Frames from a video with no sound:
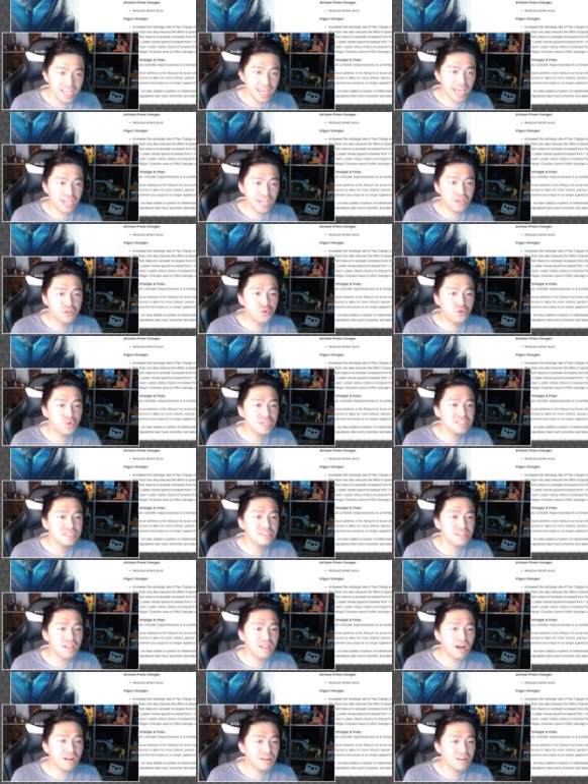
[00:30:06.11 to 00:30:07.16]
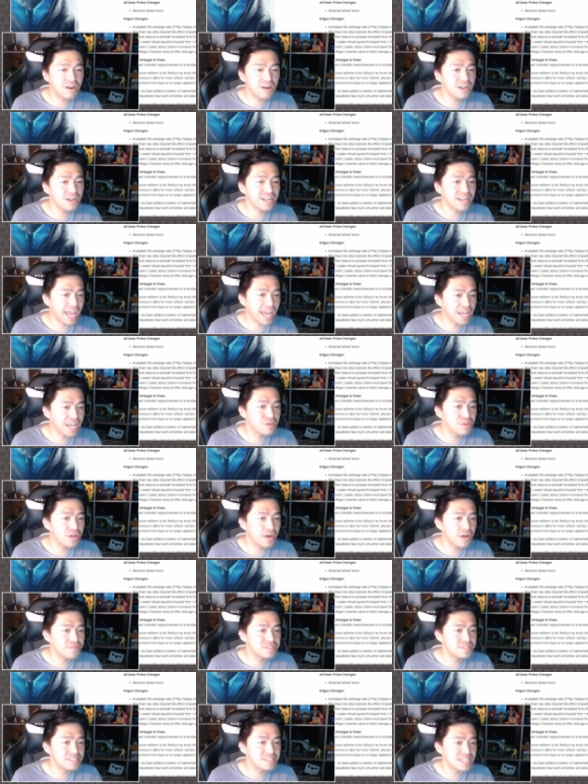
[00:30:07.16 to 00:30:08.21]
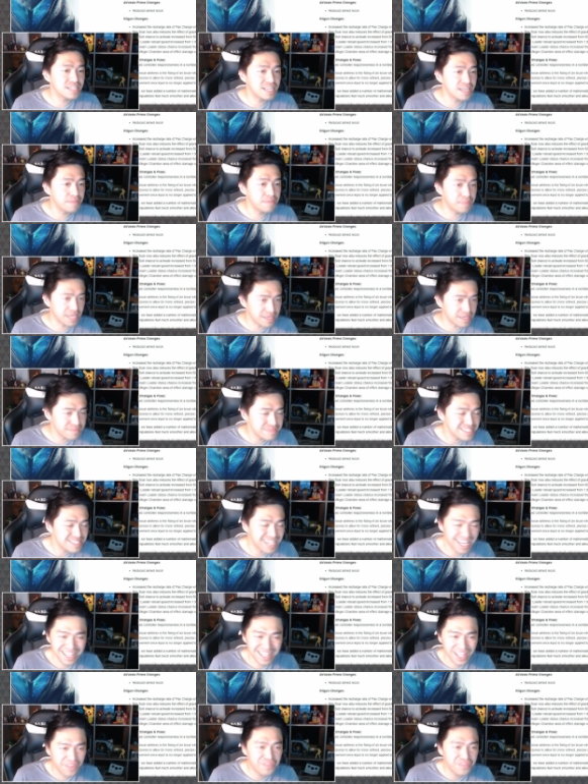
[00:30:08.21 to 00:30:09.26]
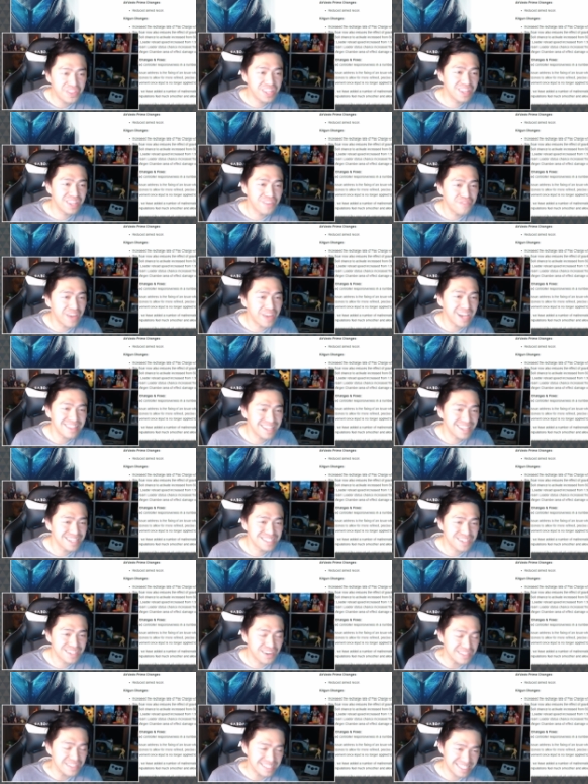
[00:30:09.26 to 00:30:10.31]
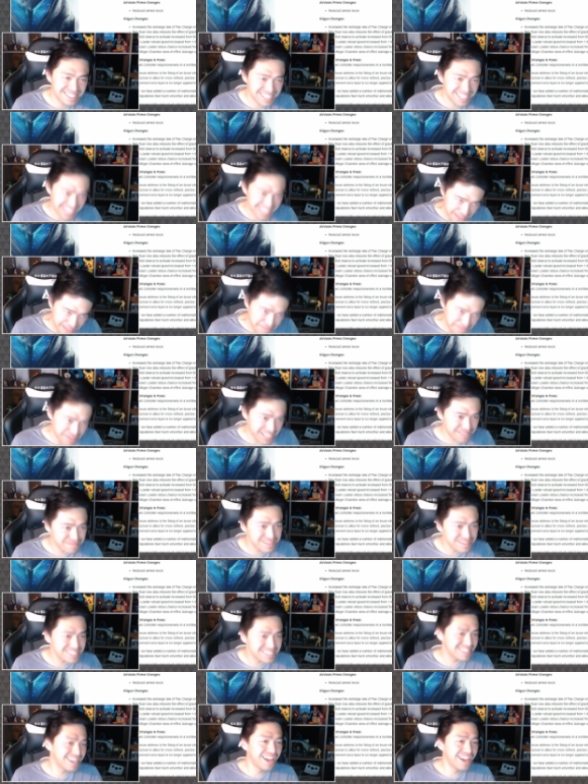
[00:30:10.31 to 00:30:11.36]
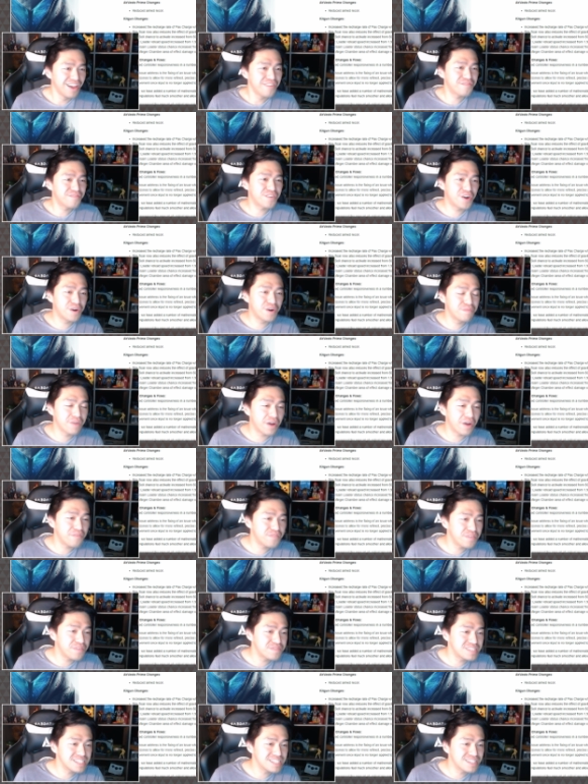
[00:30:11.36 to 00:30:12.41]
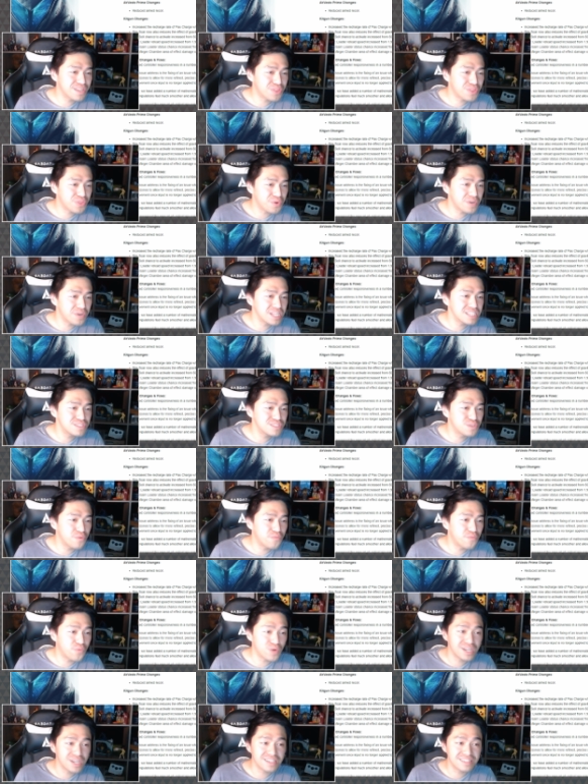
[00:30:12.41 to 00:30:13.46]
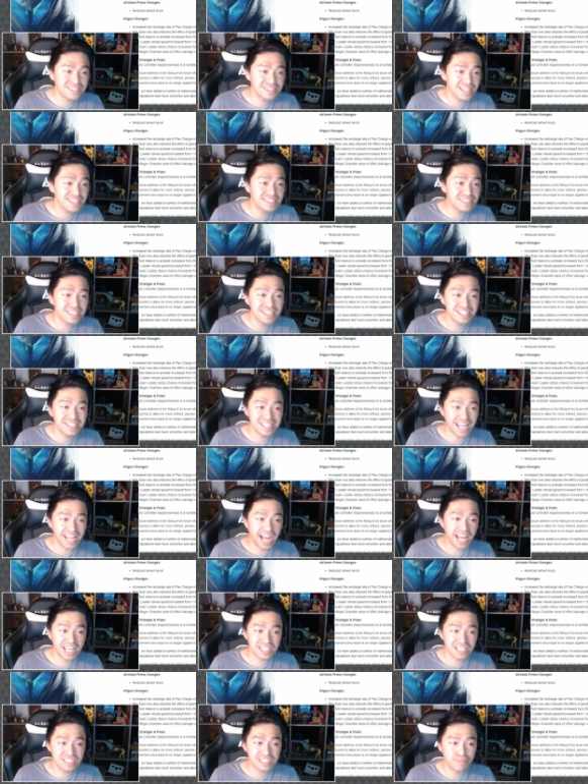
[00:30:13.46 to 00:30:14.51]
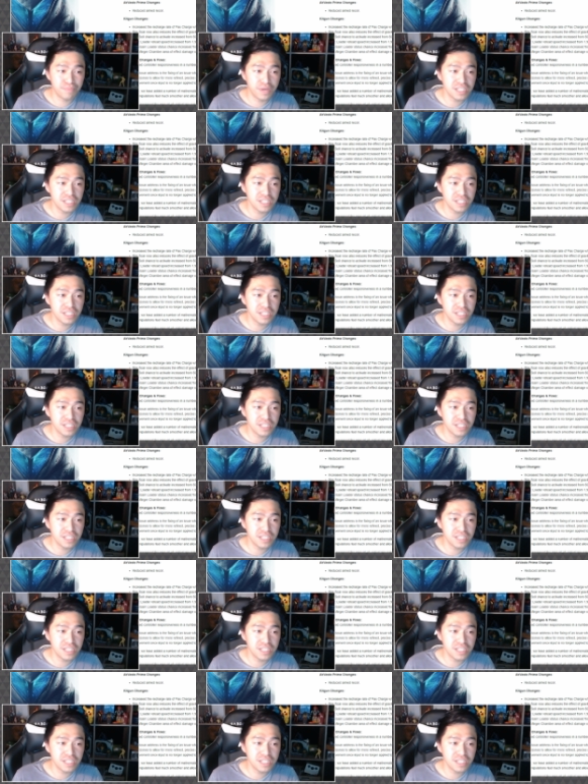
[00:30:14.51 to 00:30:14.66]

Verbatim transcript: Increased lock-on angle of sticky beams. I love the, the, fact that it's called sticky beams. From 15 to 30, 240 to 60. Nice.